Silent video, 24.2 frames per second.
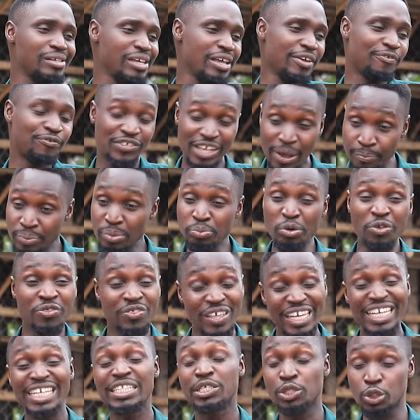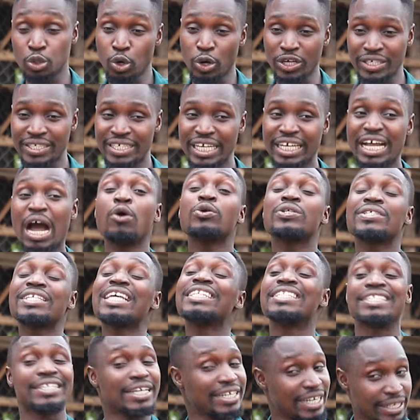if some people think it's toxic, I would
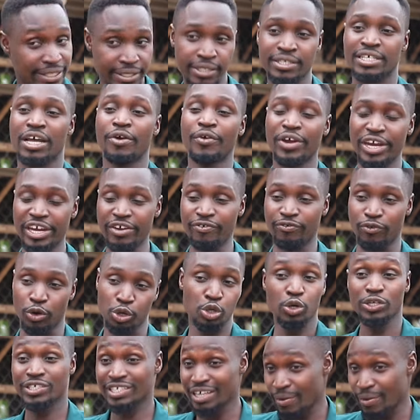say it's a necessary evil. You know,